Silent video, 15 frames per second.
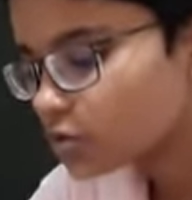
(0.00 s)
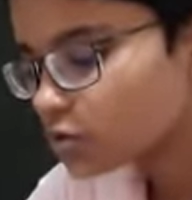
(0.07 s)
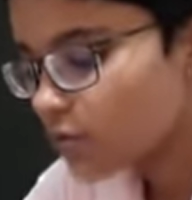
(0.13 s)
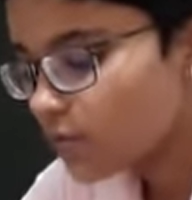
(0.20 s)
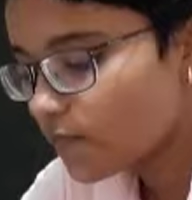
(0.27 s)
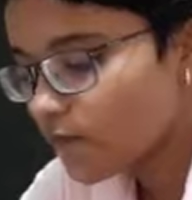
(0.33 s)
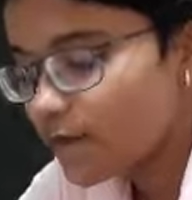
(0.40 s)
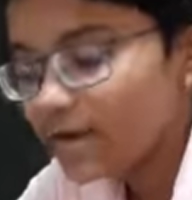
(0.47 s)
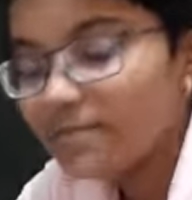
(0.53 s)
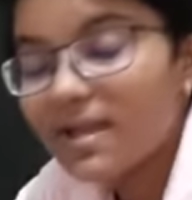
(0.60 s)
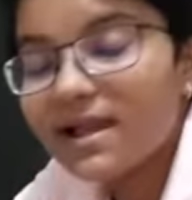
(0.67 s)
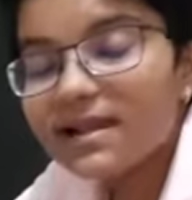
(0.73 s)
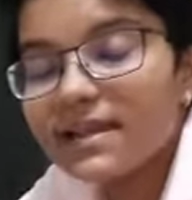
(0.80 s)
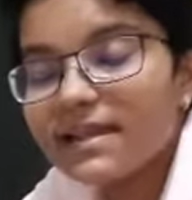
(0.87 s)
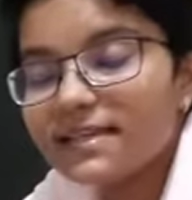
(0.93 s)
So
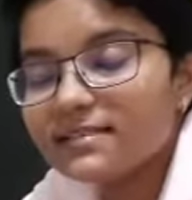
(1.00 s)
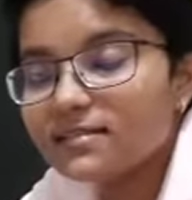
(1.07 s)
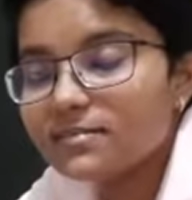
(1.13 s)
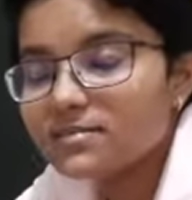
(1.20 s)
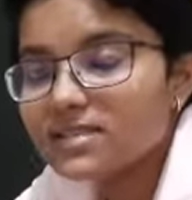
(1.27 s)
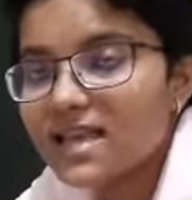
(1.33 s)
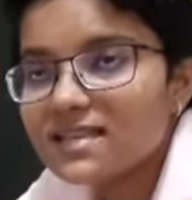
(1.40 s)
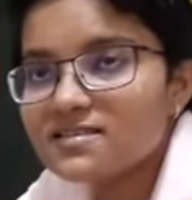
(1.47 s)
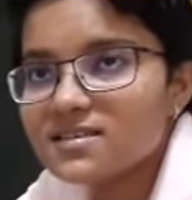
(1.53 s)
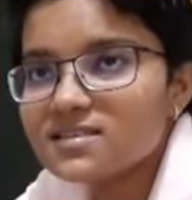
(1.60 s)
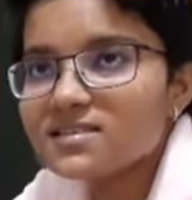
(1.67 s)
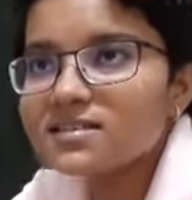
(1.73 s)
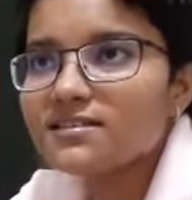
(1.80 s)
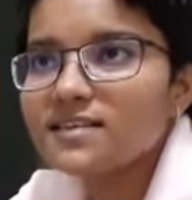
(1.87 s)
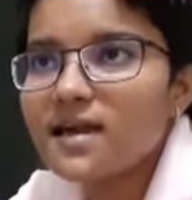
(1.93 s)
ferrimagnetic
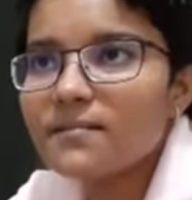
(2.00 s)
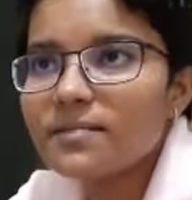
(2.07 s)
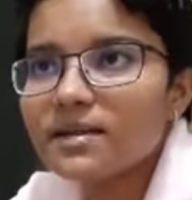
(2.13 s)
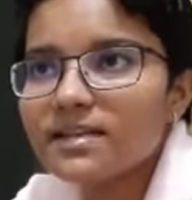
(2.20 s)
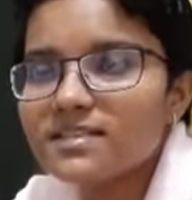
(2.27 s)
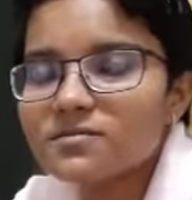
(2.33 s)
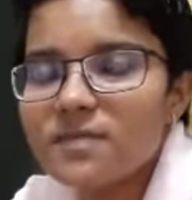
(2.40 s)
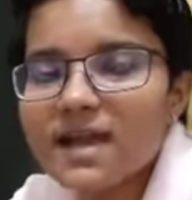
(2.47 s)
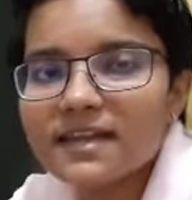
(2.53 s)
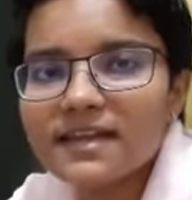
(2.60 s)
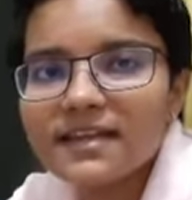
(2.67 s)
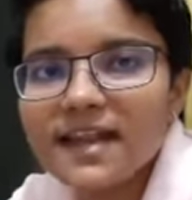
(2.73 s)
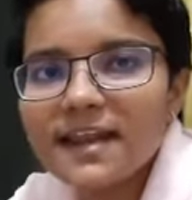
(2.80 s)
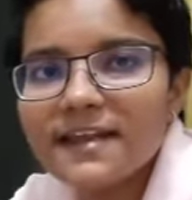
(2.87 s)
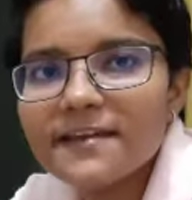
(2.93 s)
substances example is
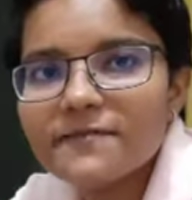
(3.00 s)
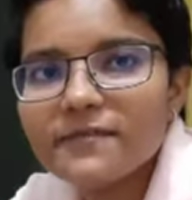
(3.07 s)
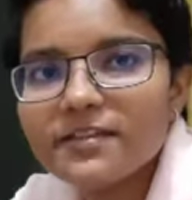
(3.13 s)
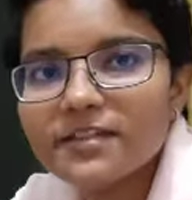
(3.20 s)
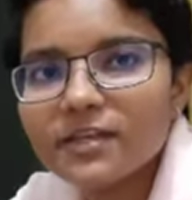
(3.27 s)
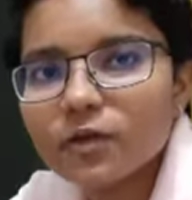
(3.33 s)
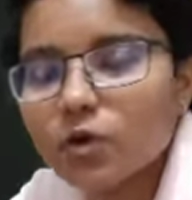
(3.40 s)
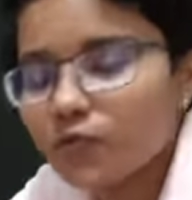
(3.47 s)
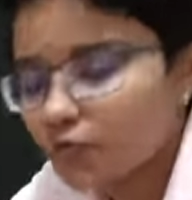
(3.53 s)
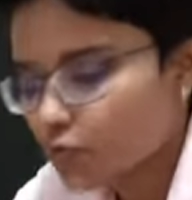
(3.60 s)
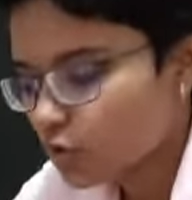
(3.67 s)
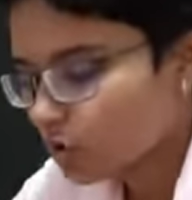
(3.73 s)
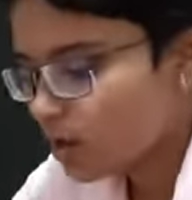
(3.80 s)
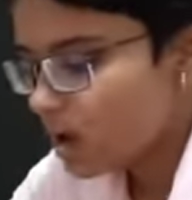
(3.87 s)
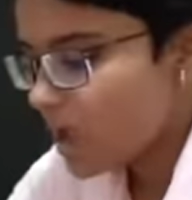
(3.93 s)
magnetite
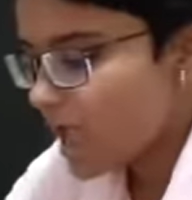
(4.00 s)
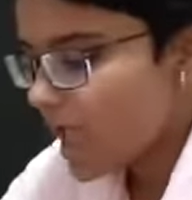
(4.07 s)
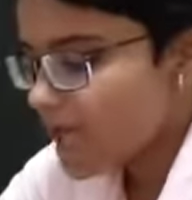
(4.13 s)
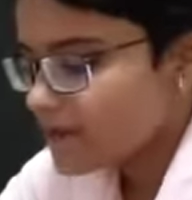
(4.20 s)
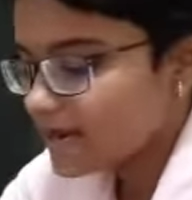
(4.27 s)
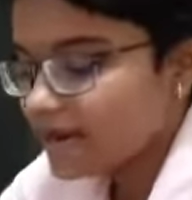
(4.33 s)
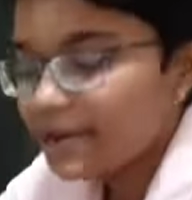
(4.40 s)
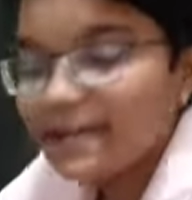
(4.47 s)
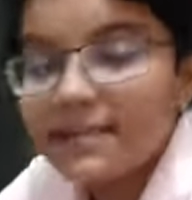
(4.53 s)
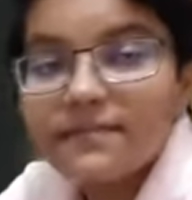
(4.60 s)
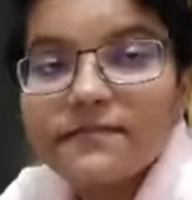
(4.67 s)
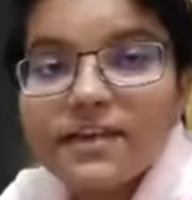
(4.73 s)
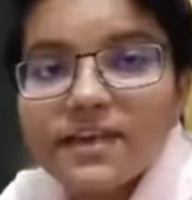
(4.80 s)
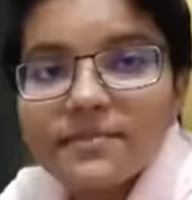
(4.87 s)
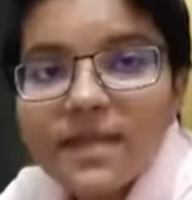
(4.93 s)
Fe3O4 and
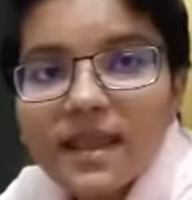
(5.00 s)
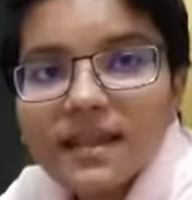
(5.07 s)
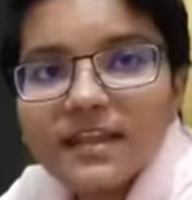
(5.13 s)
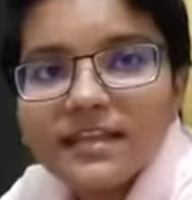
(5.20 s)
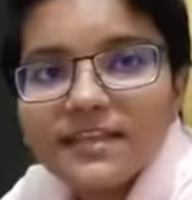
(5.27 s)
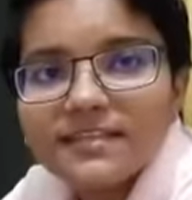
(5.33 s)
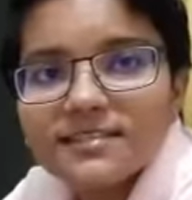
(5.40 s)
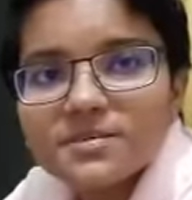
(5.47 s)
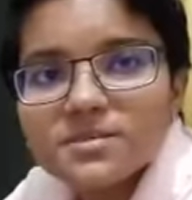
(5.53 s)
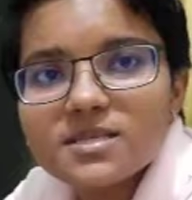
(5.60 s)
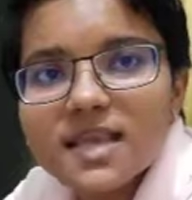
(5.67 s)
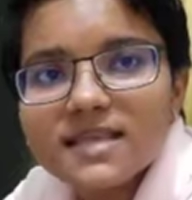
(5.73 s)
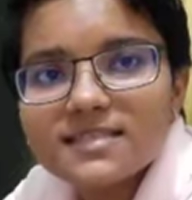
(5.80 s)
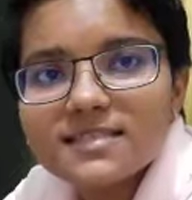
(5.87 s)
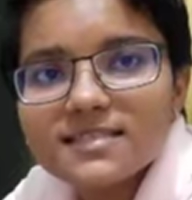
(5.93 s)
anti-ferromagnetic
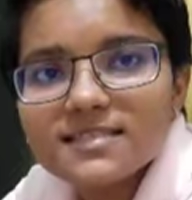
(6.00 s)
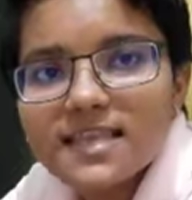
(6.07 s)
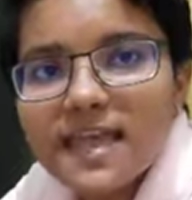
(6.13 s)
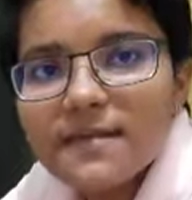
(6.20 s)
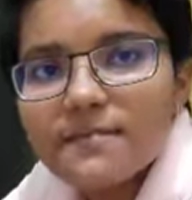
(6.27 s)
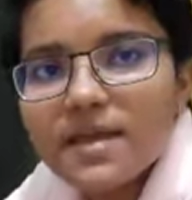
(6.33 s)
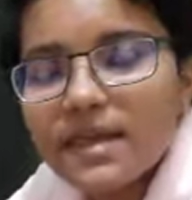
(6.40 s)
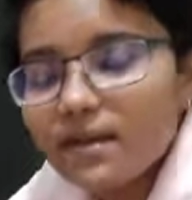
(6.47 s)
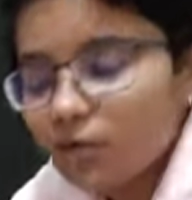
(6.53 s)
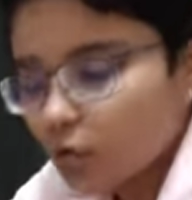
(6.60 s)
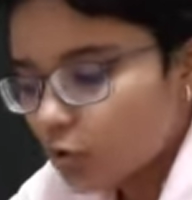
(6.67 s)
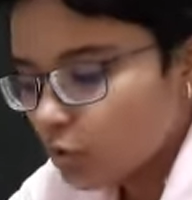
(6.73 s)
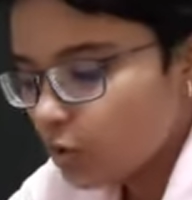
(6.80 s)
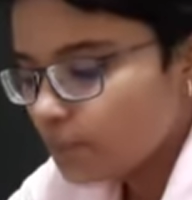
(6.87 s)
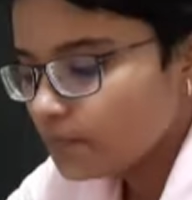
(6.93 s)
substances
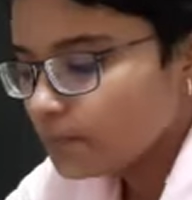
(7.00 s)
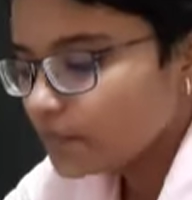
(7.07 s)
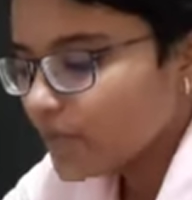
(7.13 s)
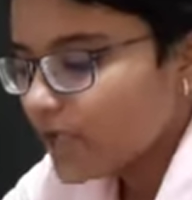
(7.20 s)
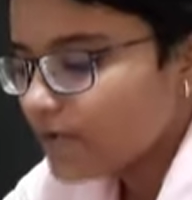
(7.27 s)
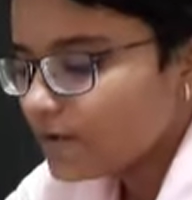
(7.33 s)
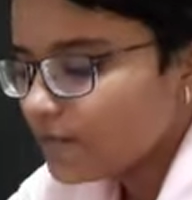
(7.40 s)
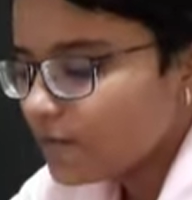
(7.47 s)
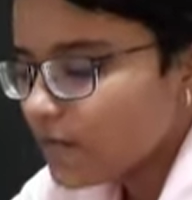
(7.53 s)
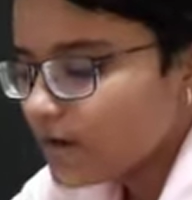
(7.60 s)
MnO and